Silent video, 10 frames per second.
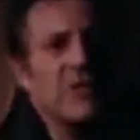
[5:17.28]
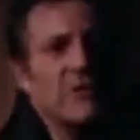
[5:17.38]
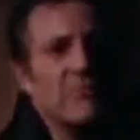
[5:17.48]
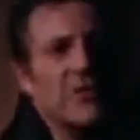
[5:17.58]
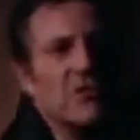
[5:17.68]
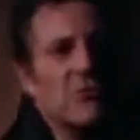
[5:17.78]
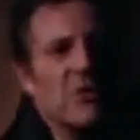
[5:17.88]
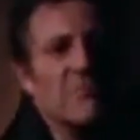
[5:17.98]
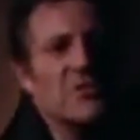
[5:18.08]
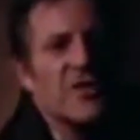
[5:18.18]
seem to be
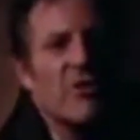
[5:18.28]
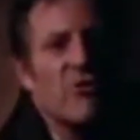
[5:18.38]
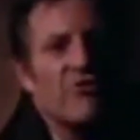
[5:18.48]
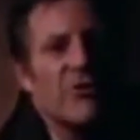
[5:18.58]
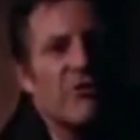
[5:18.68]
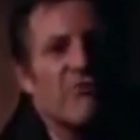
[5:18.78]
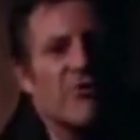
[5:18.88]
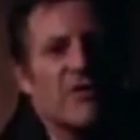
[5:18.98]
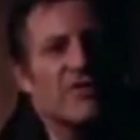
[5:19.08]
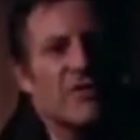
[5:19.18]
too upset over your
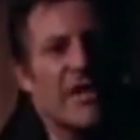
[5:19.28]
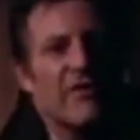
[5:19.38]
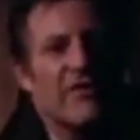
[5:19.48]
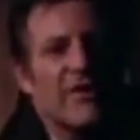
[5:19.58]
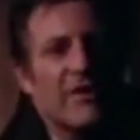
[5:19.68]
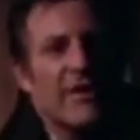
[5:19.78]
friend's death.